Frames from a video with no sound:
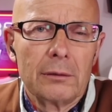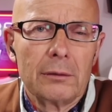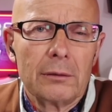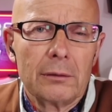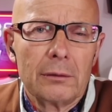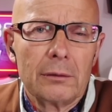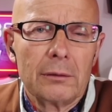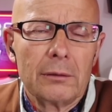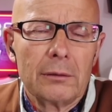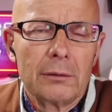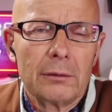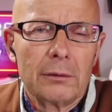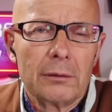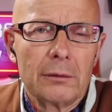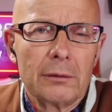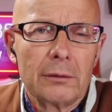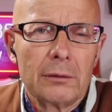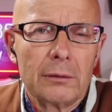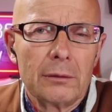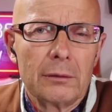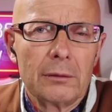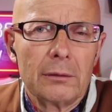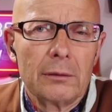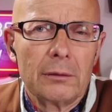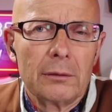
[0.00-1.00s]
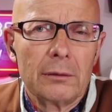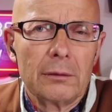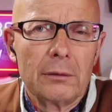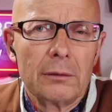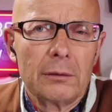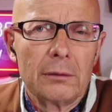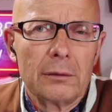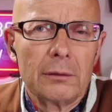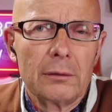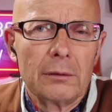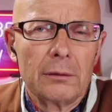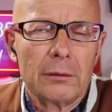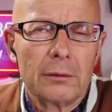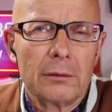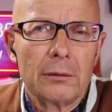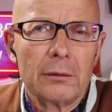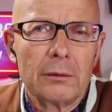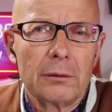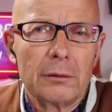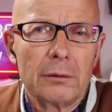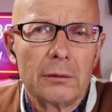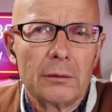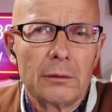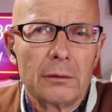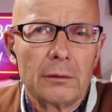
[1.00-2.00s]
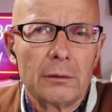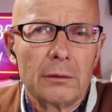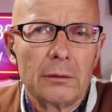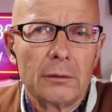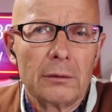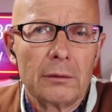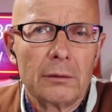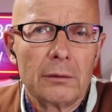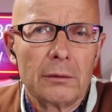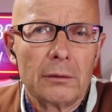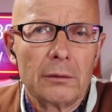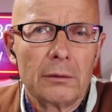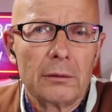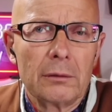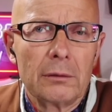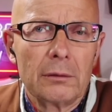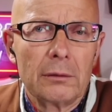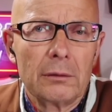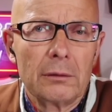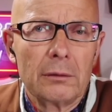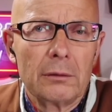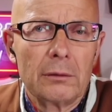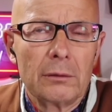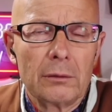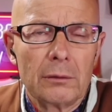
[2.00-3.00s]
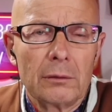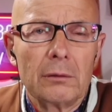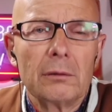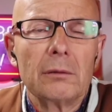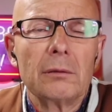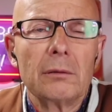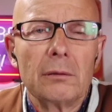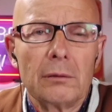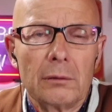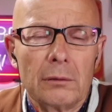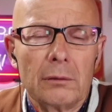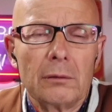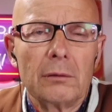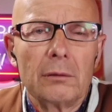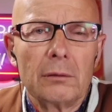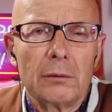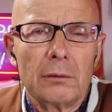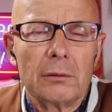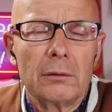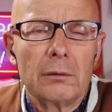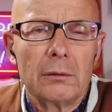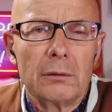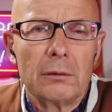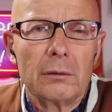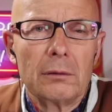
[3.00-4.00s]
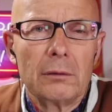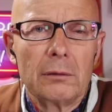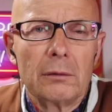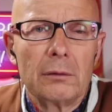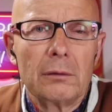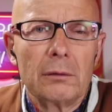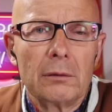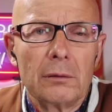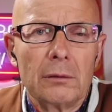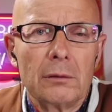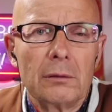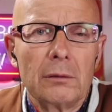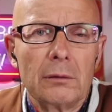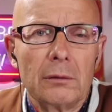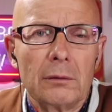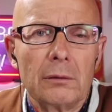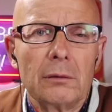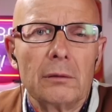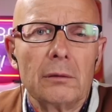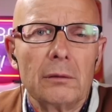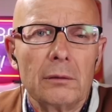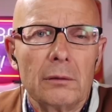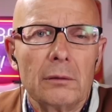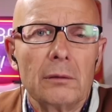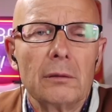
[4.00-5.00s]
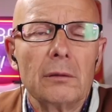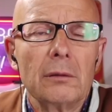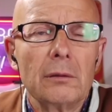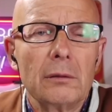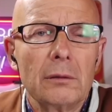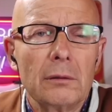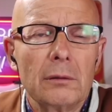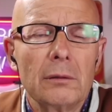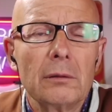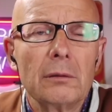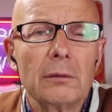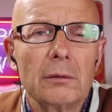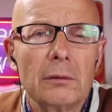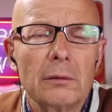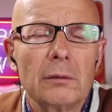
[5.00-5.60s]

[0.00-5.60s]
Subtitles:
[no speech]